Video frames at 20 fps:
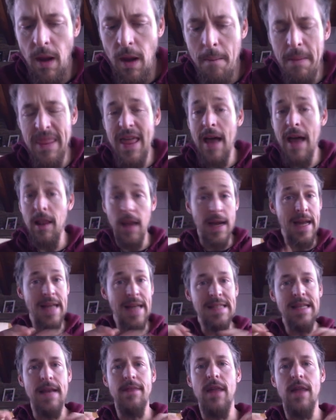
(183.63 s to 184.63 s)
But that, like I
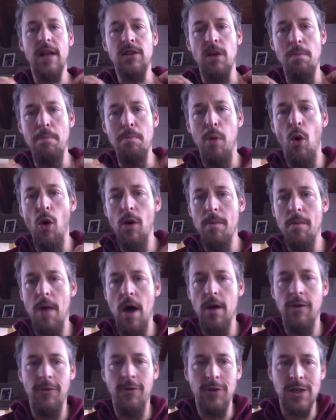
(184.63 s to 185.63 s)
said, that's a poor
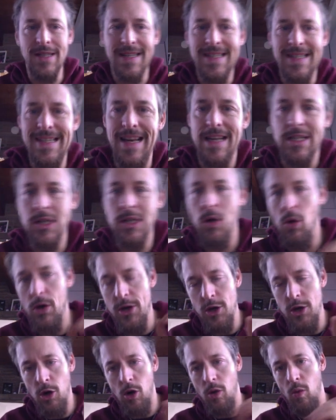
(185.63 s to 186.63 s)
model for success
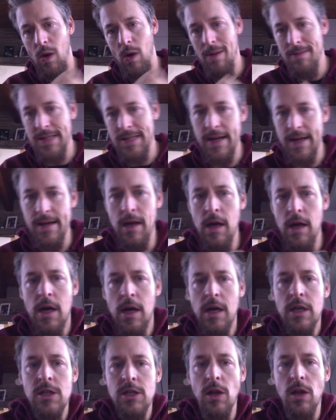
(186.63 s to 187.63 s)
on your website.
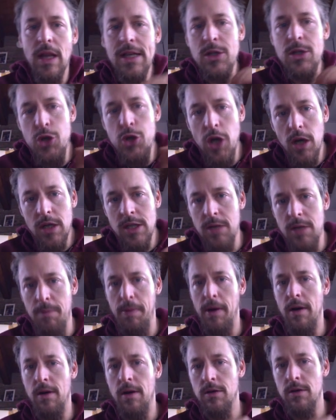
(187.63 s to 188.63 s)
So let's
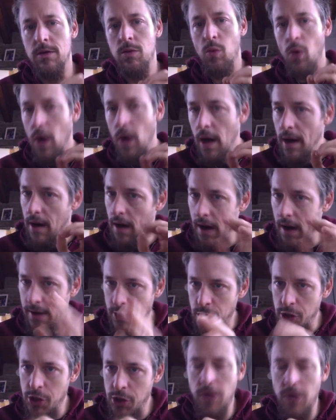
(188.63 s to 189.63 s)
juxtapose what I
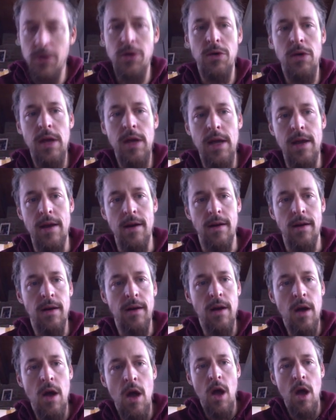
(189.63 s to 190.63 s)
just showed you
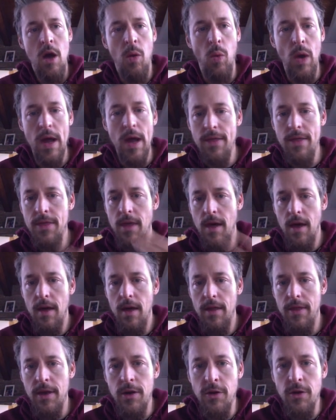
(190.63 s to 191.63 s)
here with
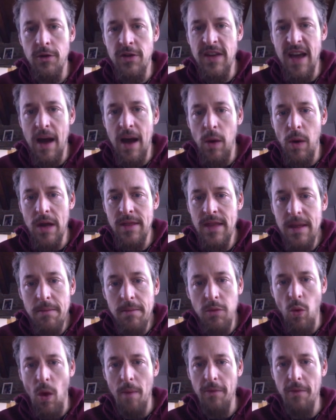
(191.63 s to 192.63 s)
the new DIY
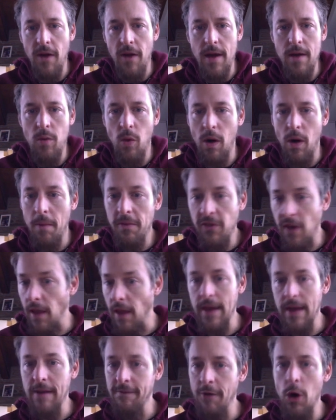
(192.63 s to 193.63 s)
Themes website, where I'm
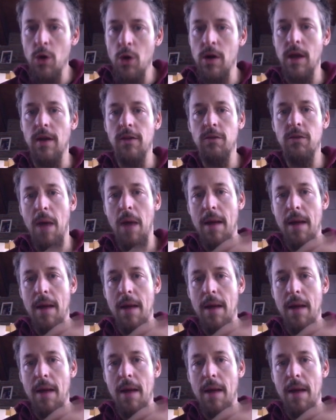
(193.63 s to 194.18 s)
selling Focus.